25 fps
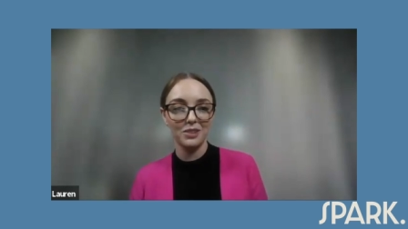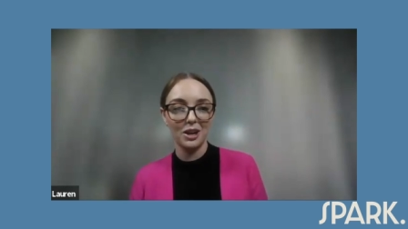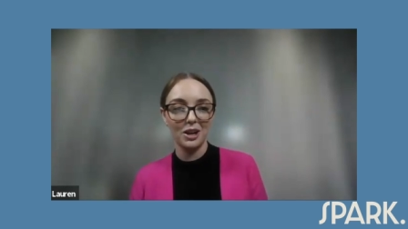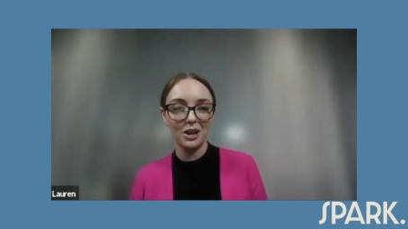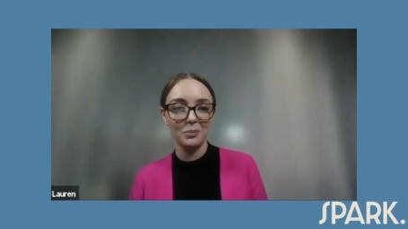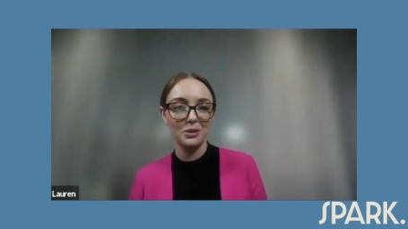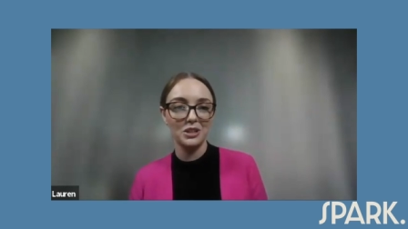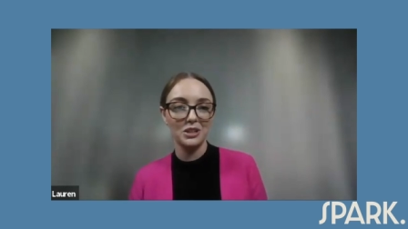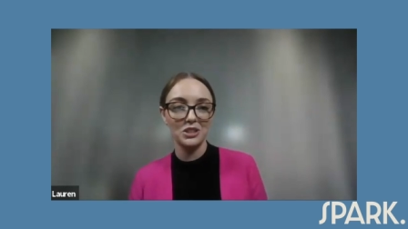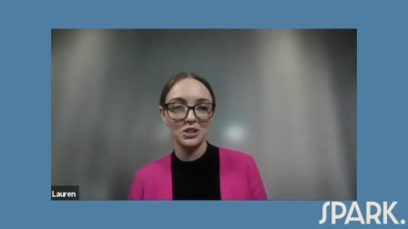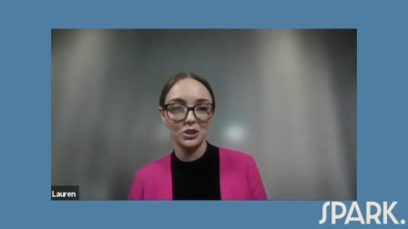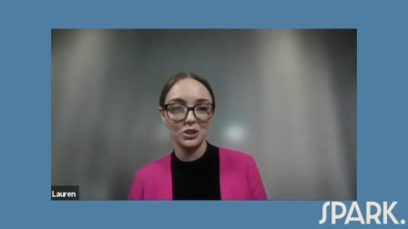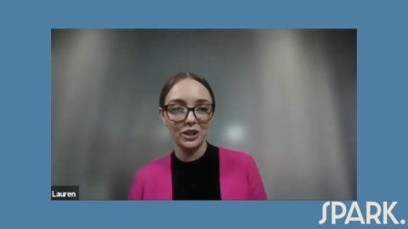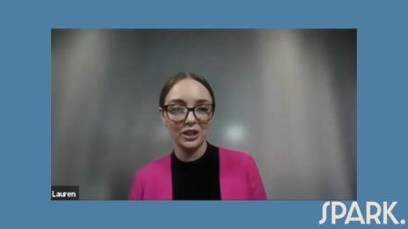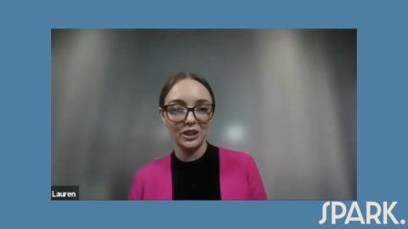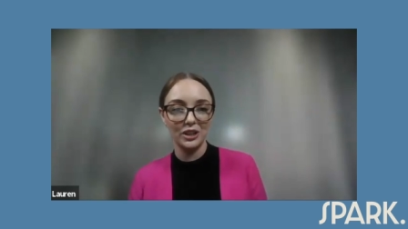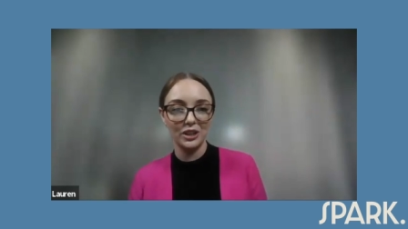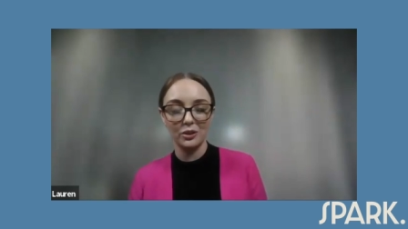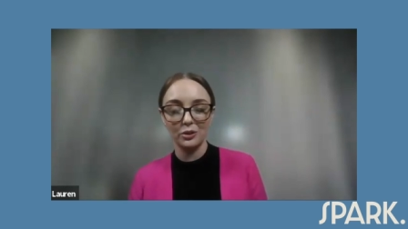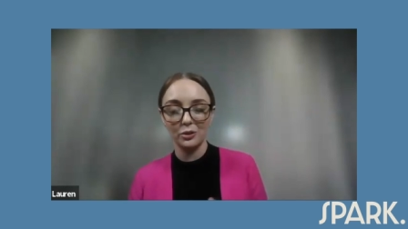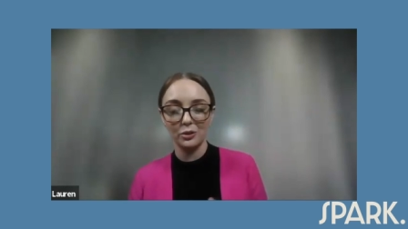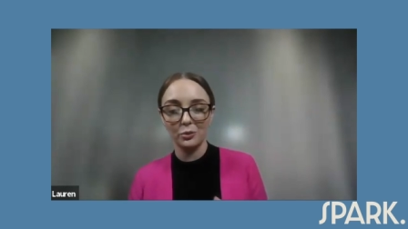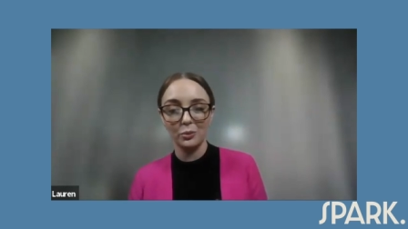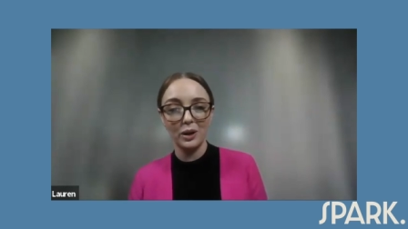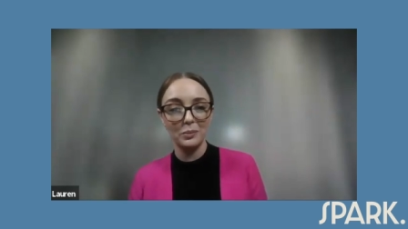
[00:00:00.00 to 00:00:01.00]
ip
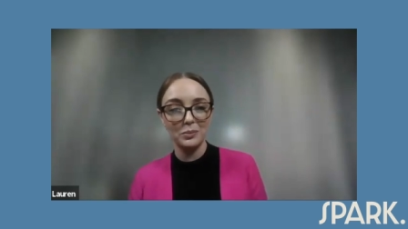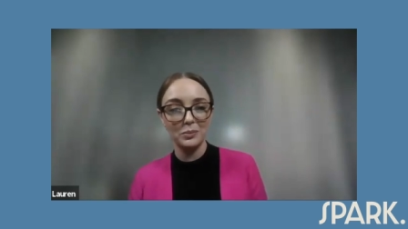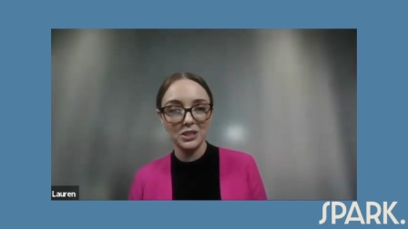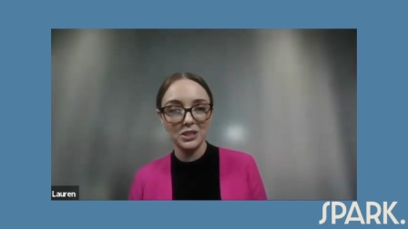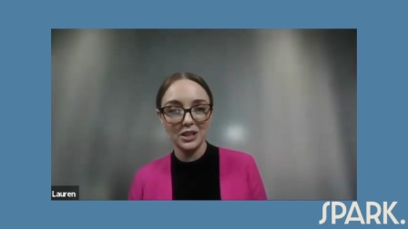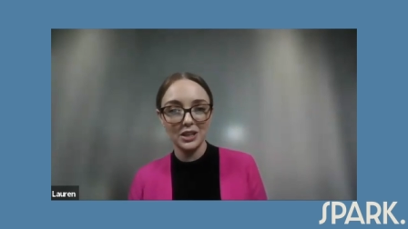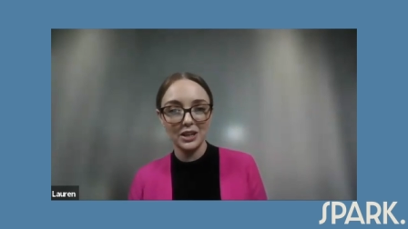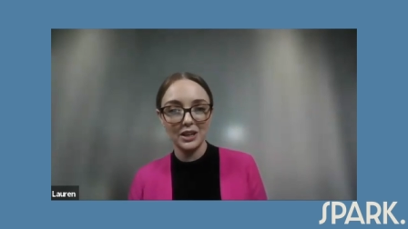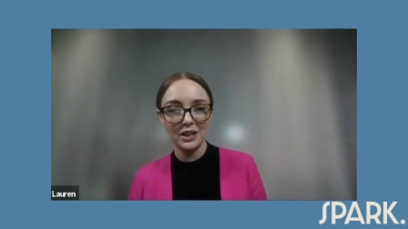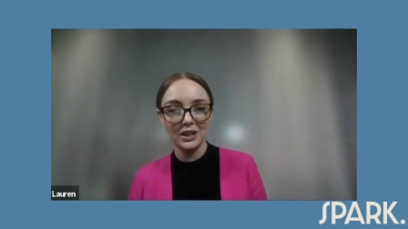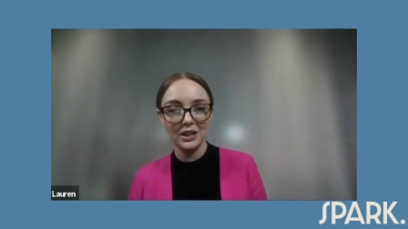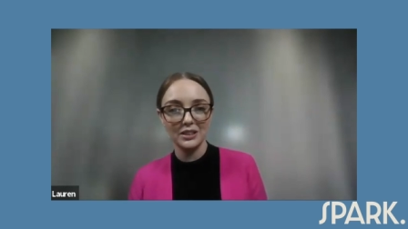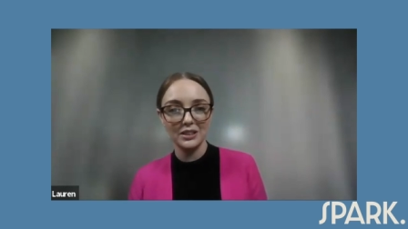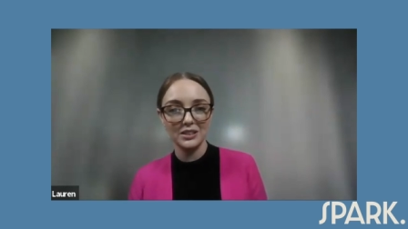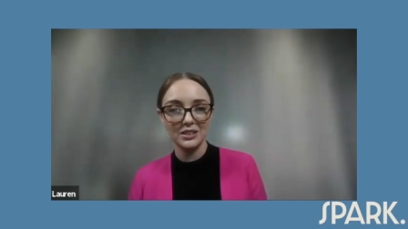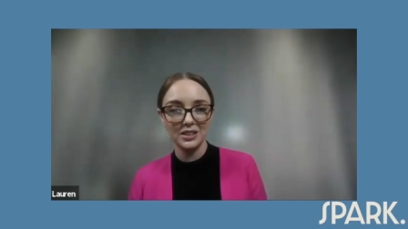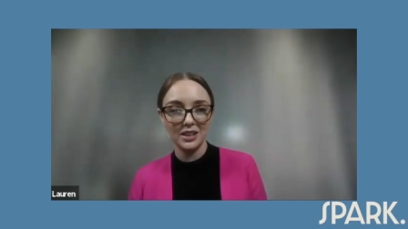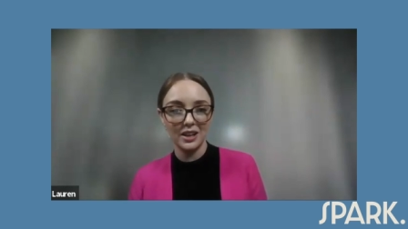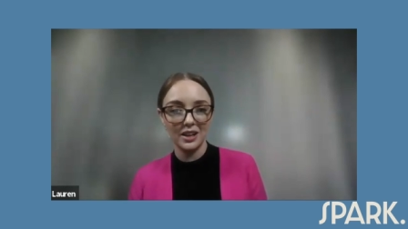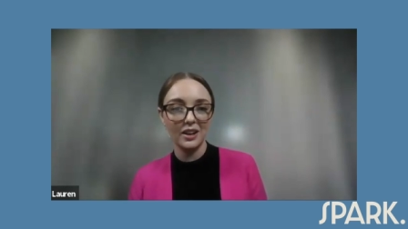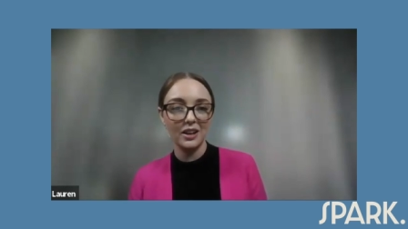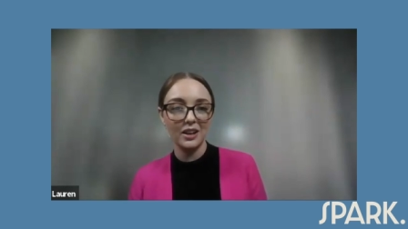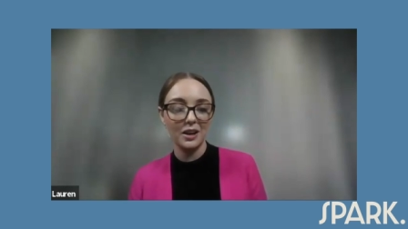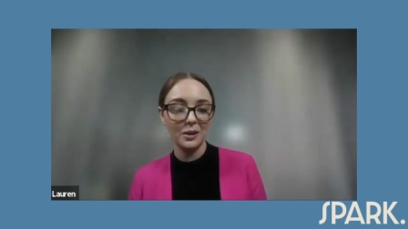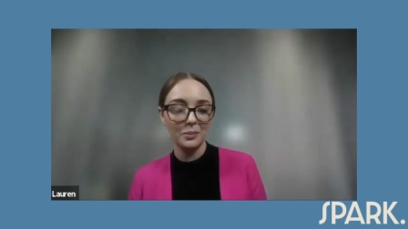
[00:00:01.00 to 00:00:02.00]
australia or websites
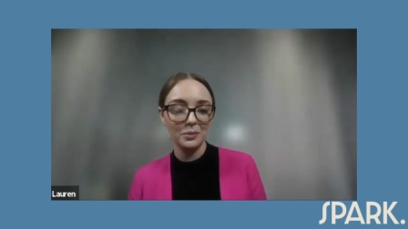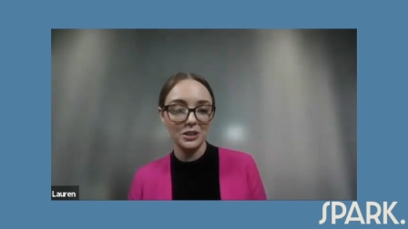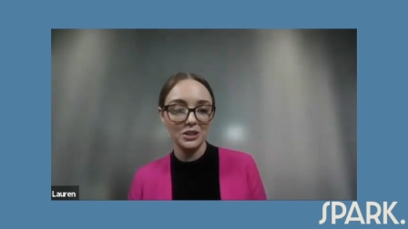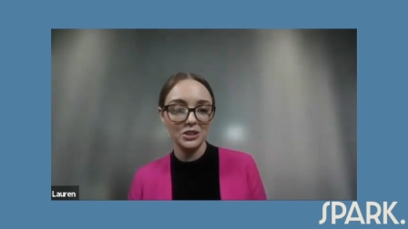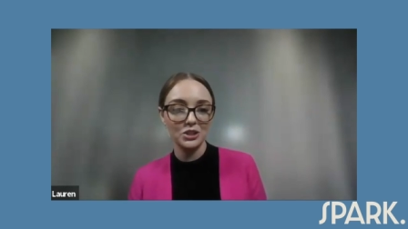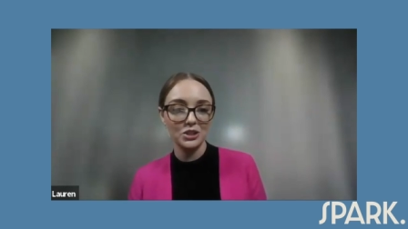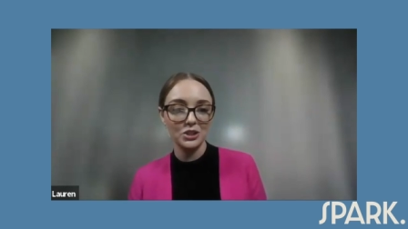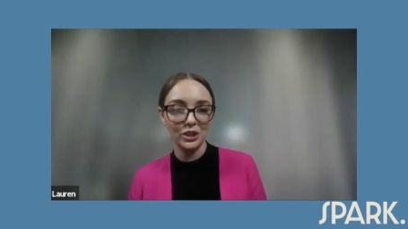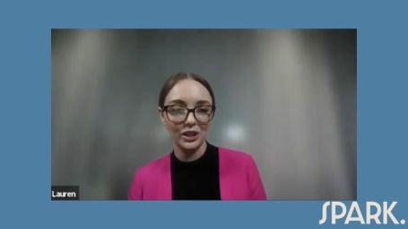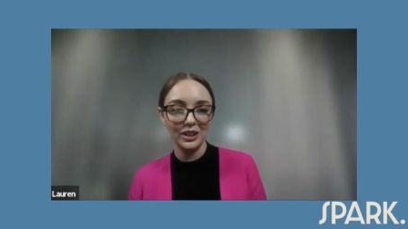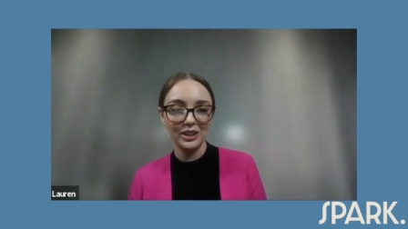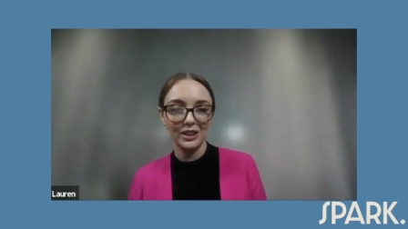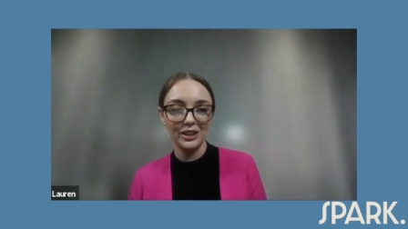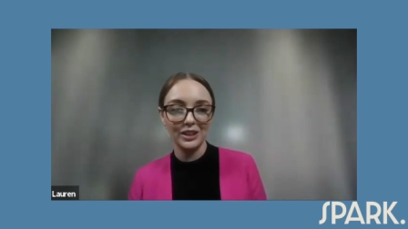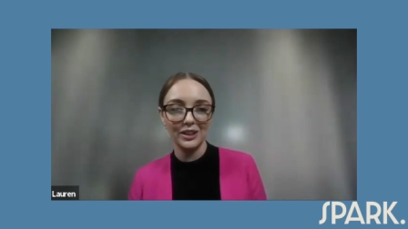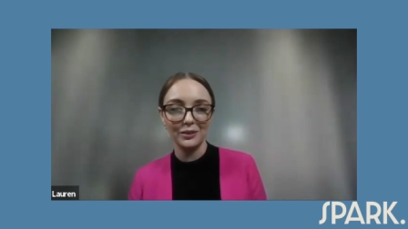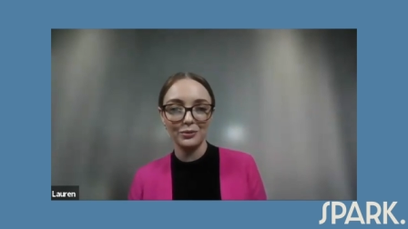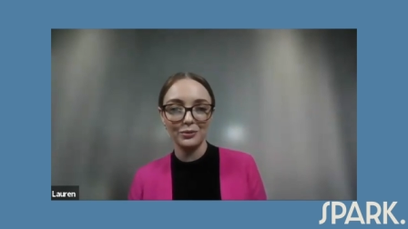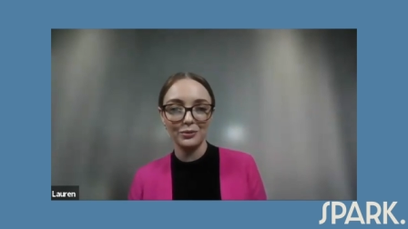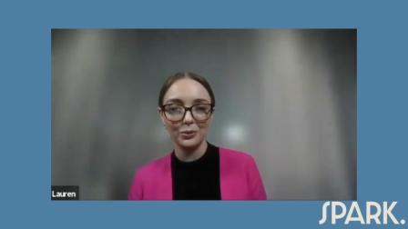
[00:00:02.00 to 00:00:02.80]
like ip australia